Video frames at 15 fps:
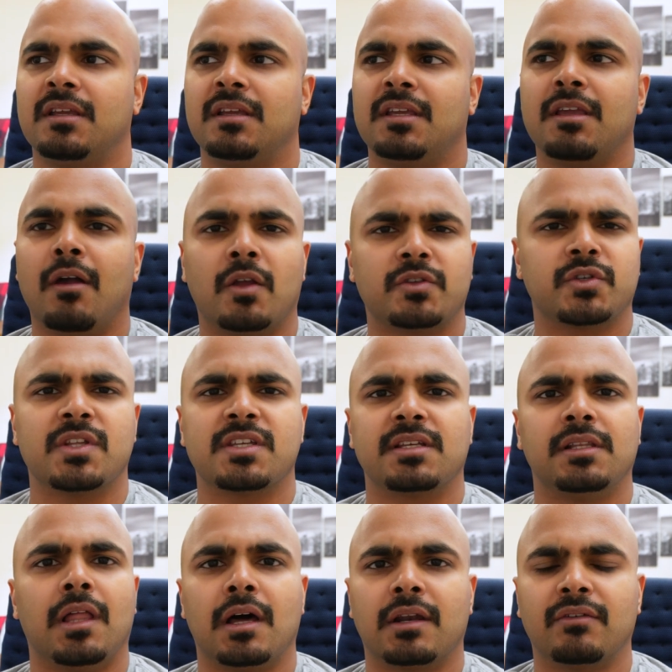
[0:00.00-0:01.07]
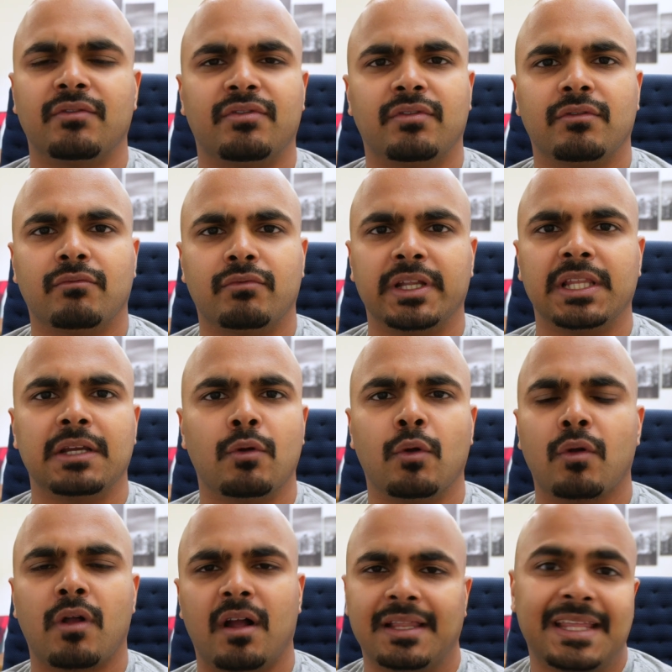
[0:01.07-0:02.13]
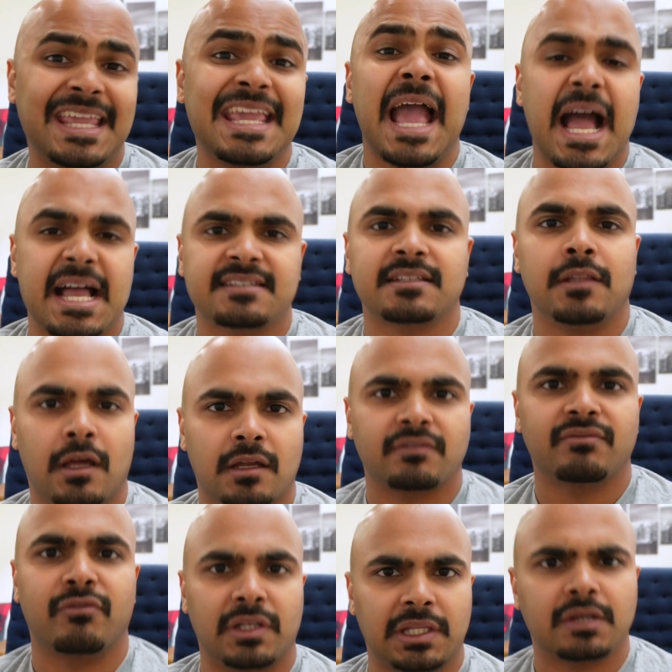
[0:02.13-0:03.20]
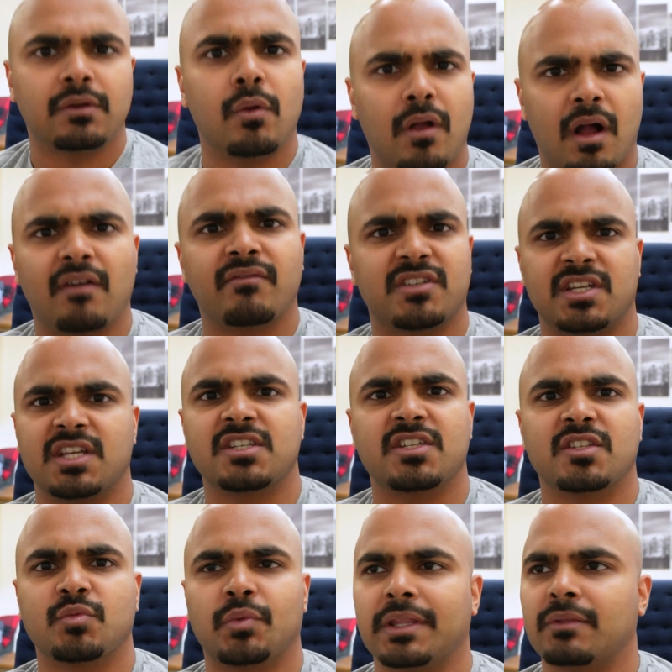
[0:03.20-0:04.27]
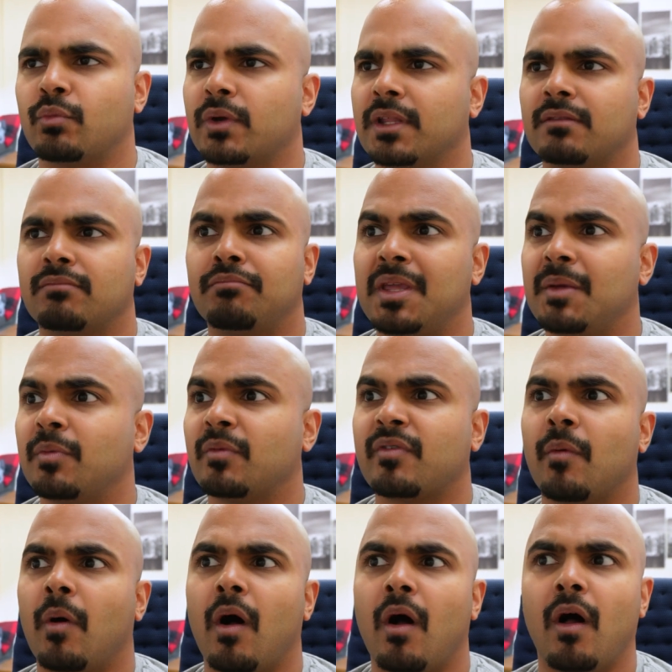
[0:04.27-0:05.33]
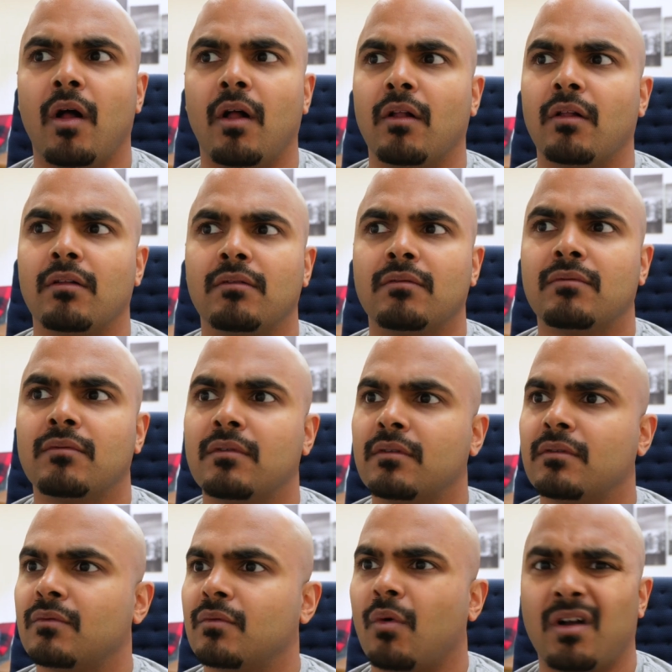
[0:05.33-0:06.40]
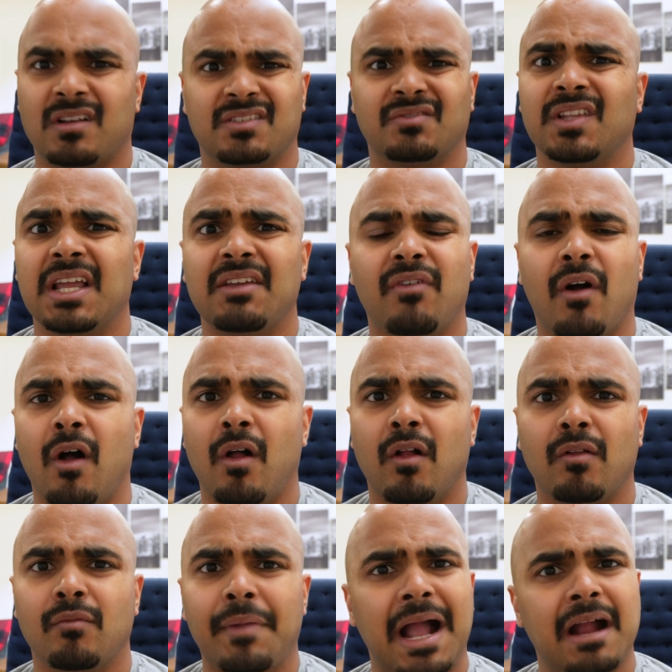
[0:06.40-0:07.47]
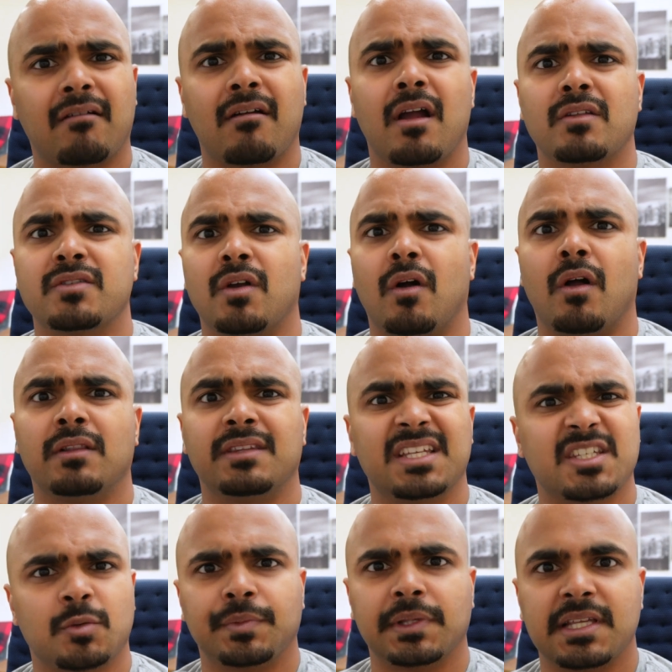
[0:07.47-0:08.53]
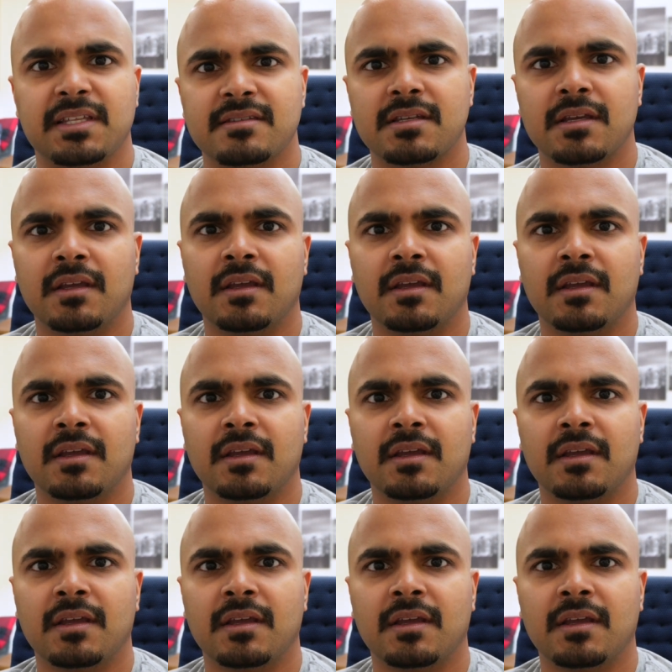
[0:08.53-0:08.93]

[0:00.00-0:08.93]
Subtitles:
he also does a lot of really cool. He has a lot of really cool conversations with people from all walks of life, all backgrounds, all disciplines.